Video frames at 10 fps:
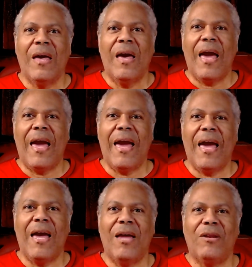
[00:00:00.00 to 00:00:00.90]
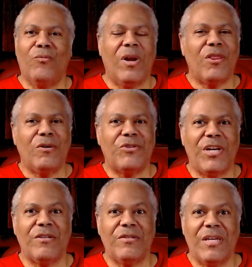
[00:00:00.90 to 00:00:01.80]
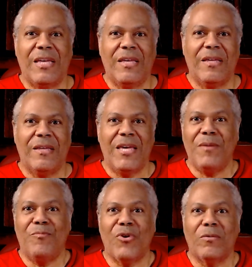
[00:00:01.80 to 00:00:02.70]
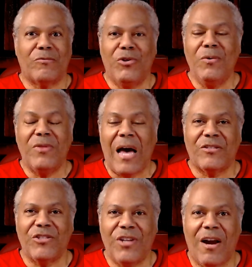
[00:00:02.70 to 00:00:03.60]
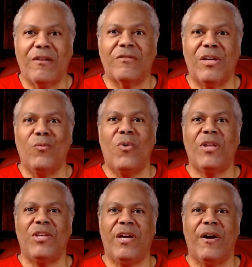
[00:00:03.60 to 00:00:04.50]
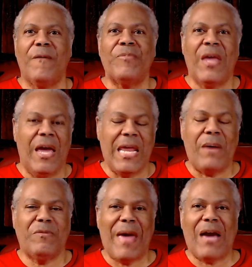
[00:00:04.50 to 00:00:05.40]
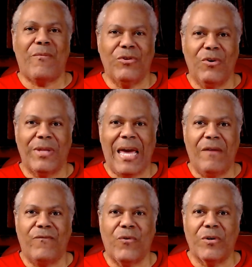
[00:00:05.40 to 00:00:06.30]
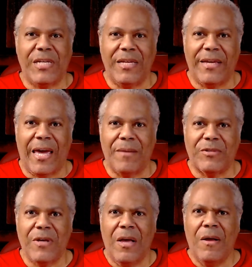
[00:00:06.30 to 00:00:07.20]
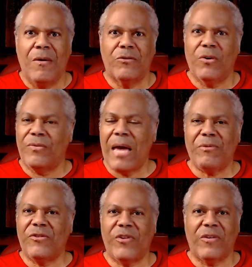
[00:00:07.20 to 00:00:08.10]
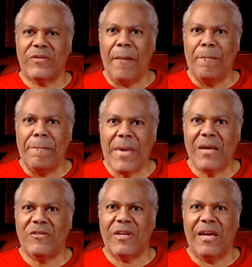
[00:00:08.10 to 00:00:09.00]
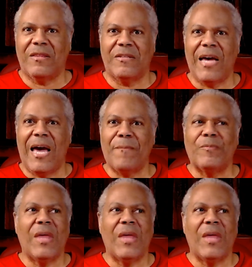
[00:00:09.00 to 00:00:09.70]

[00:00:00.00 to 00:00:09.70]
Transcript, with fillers: And one of those years, he broke 2,000 yards in one year. And that was back when you only had 14 games. So that was just amazing at the time.